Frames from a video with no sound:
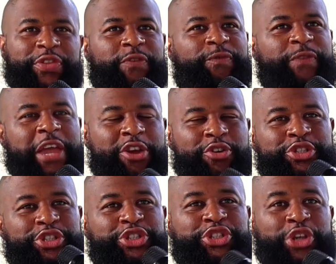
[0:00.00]
The failure
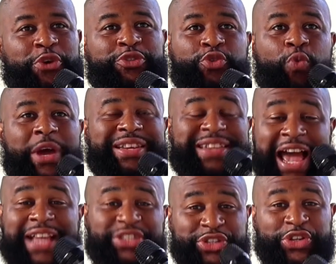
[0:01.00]
just shows you what
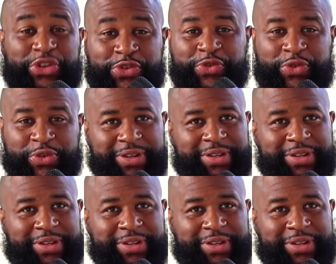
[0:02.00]
not to do.